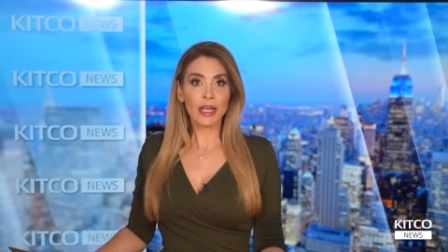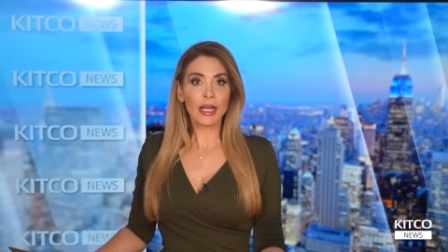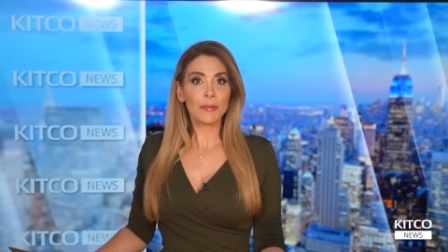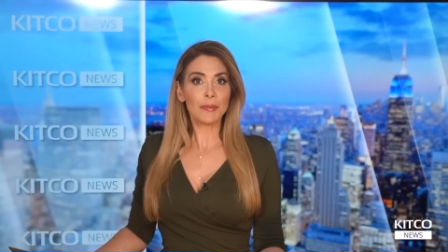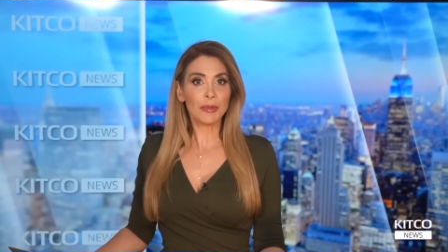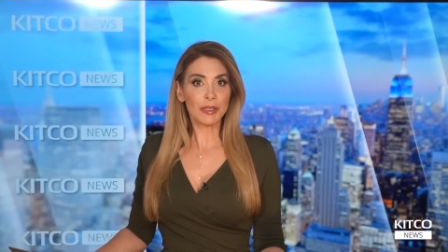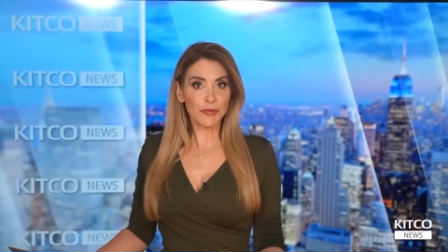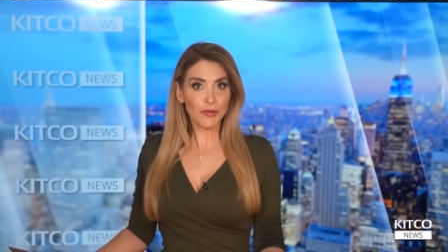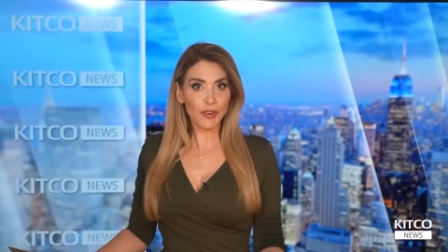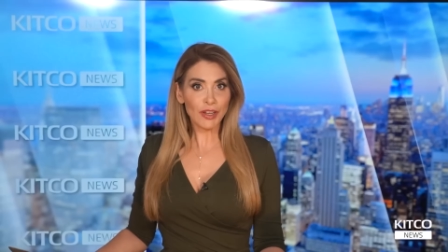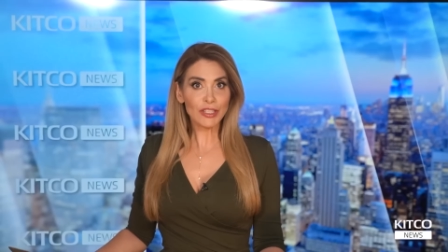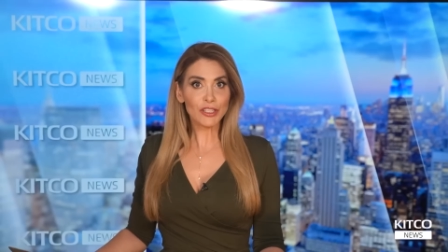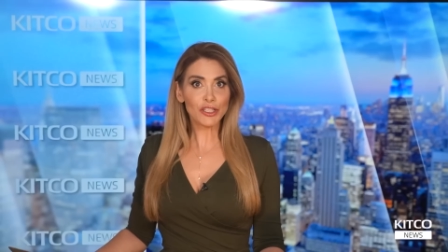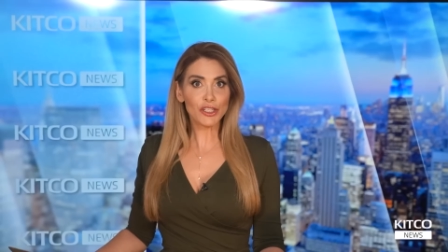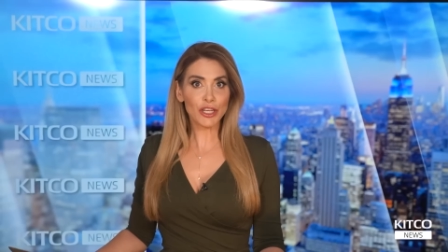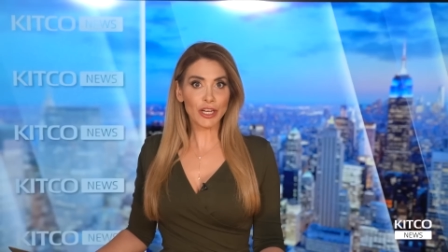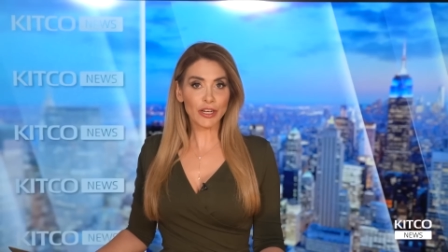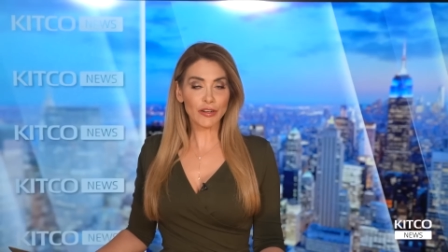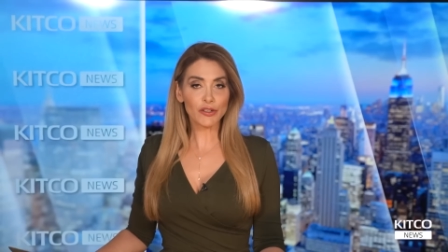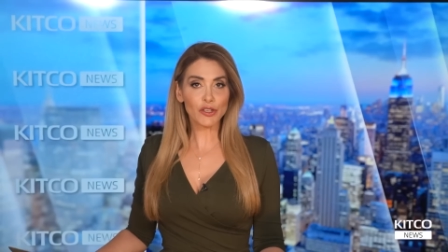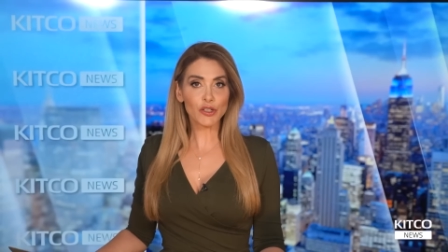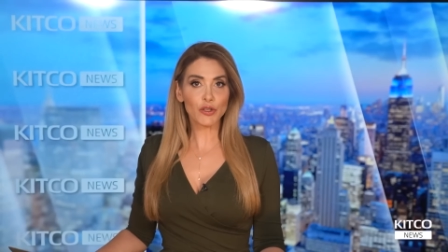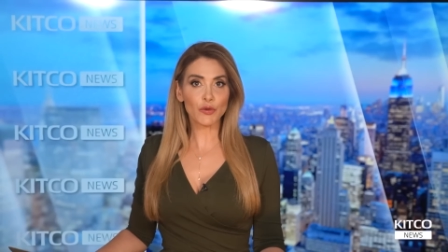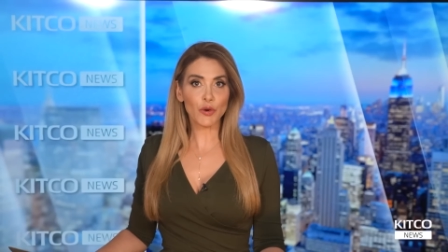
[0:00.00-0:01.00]
But Fed
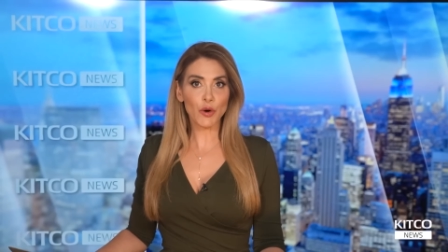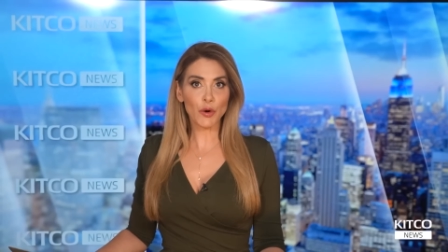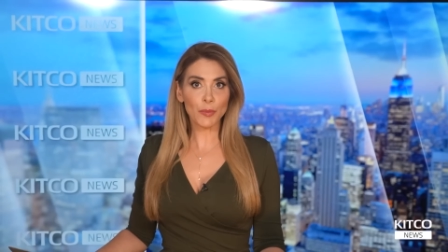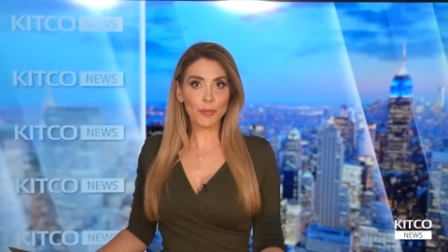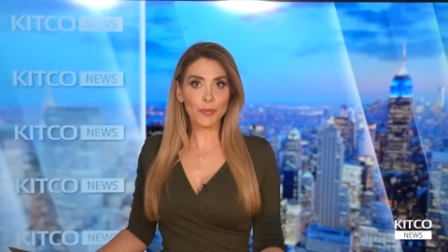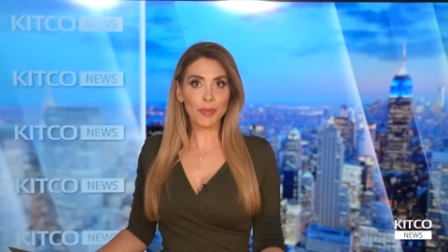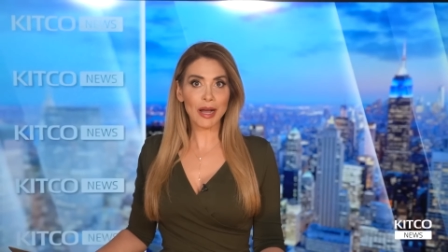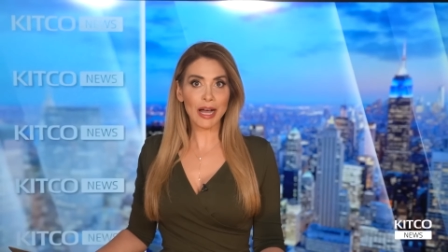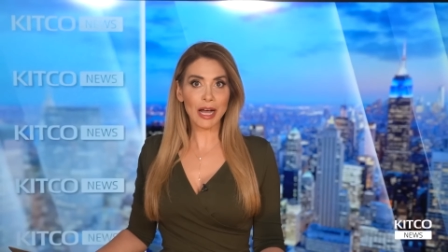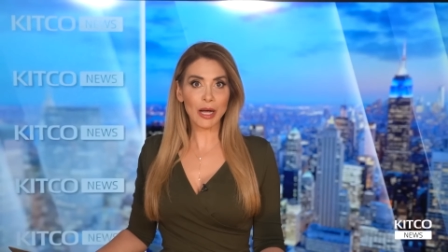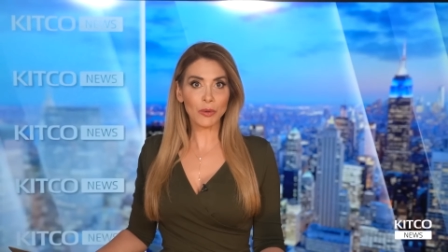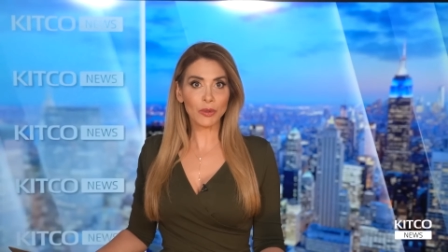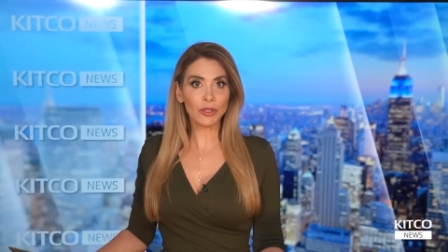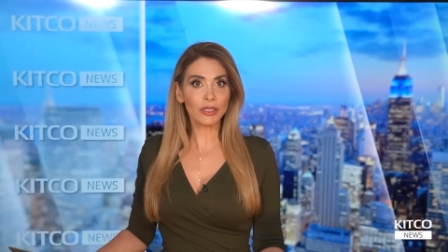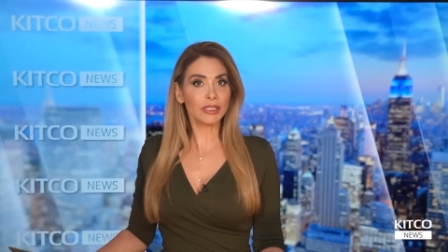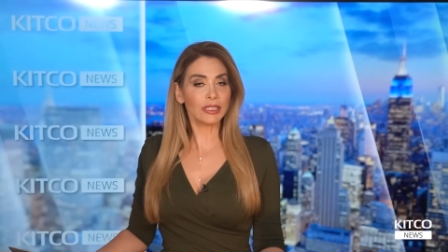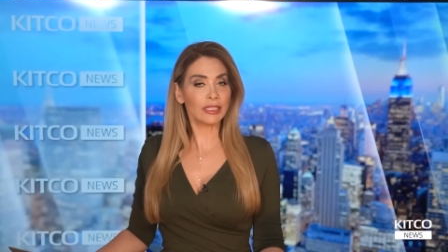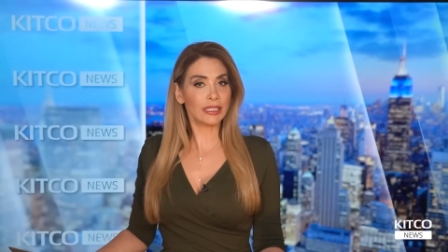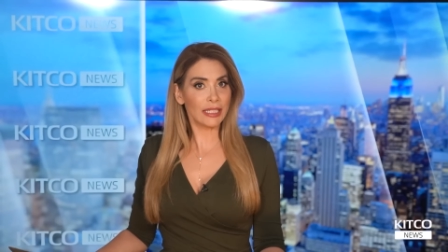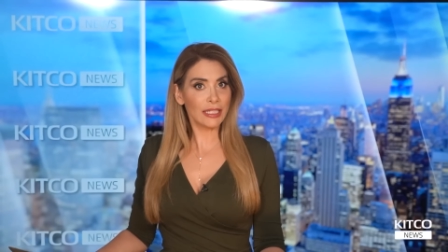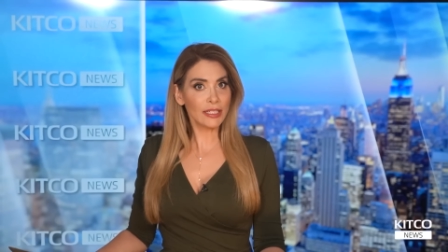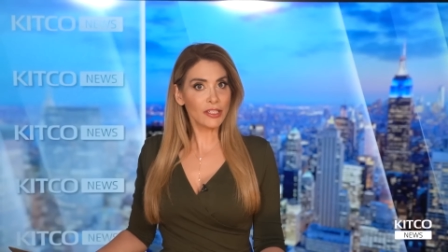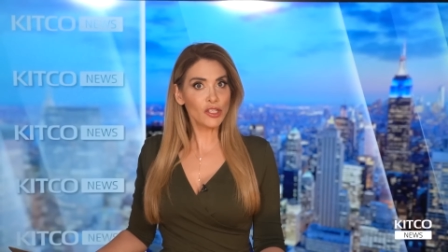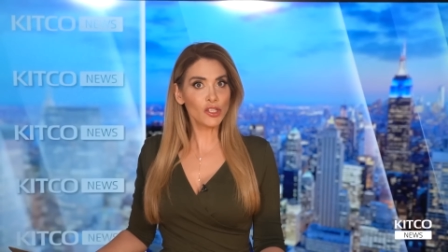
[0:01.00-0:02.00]
Chair Jerome Powell
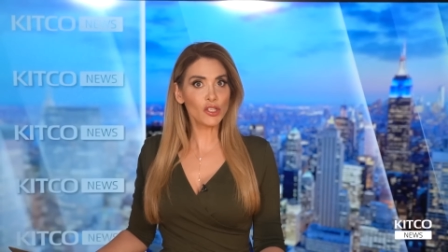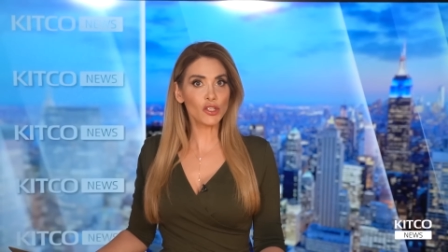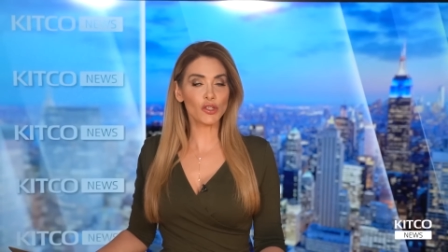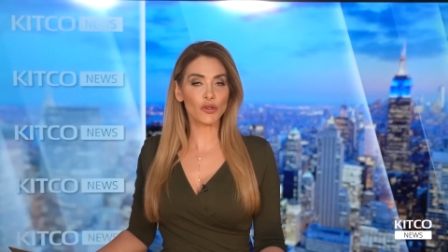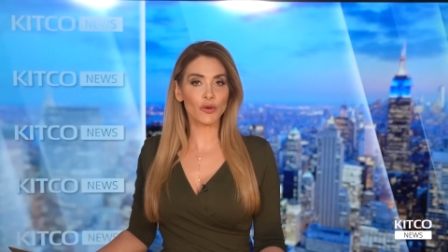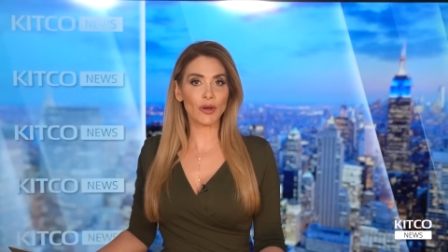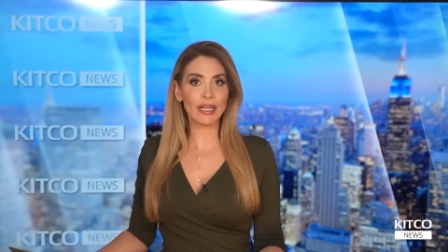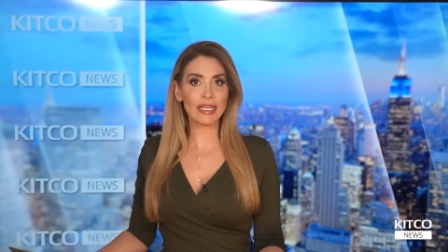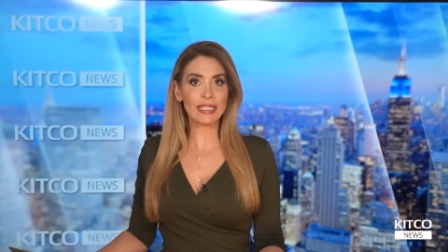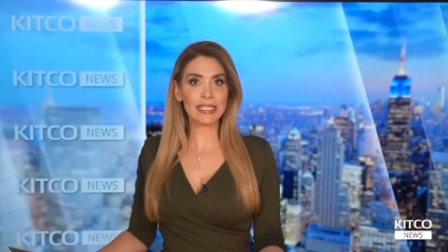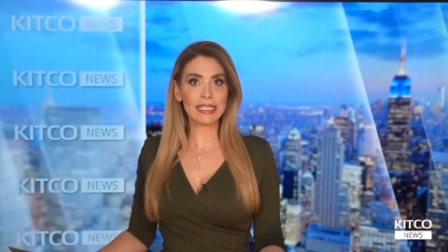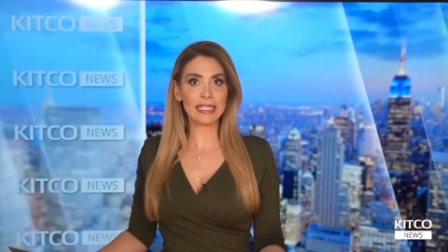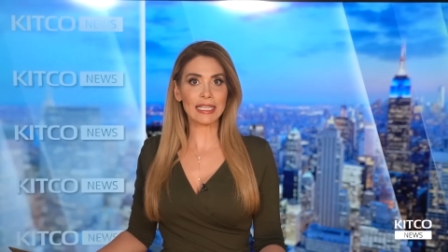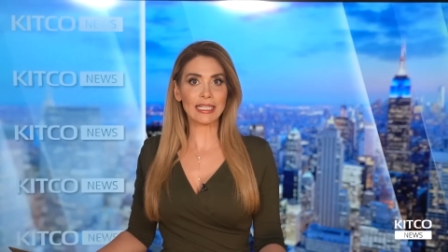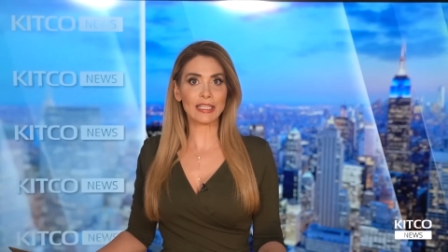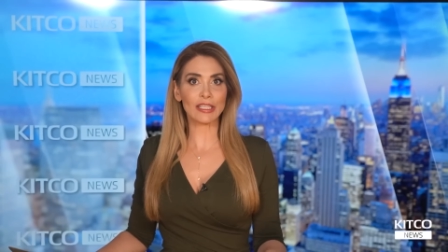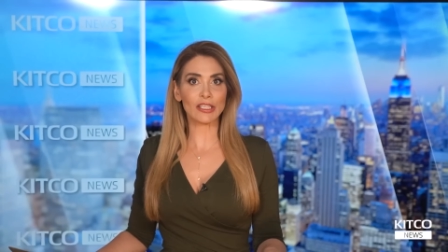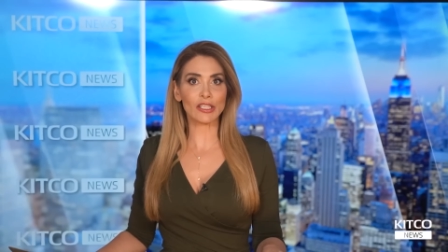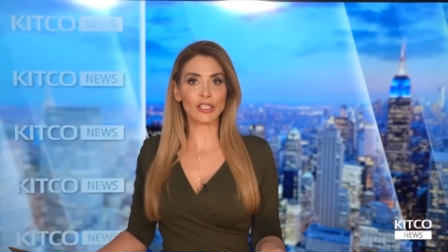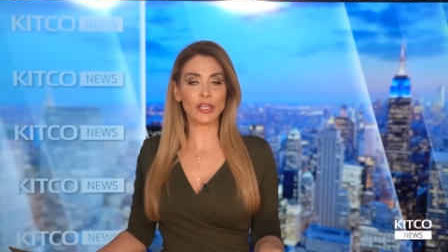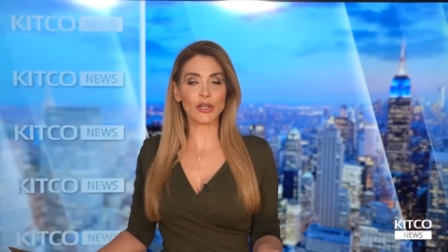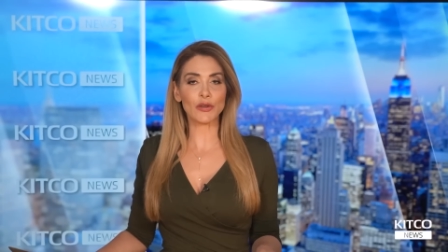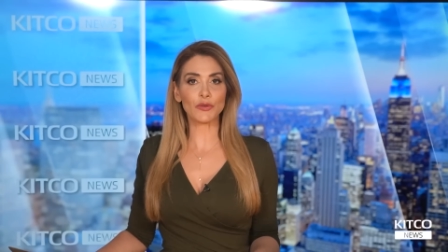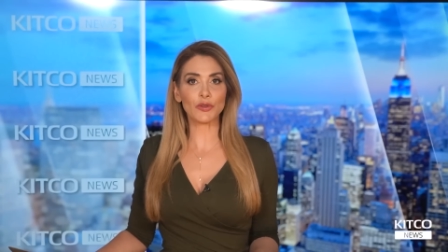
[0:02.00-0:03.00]
did stress that the
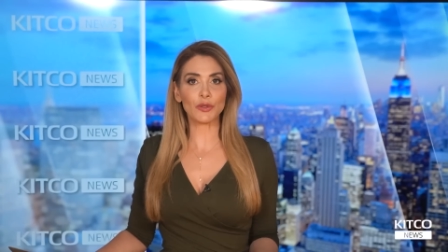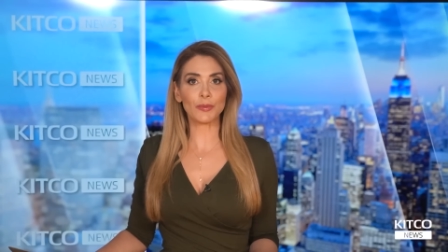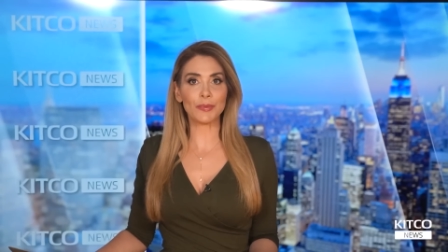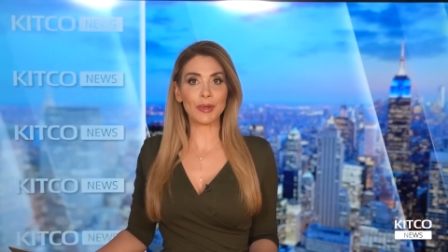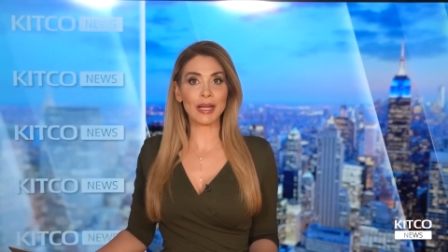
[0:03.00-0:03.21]
central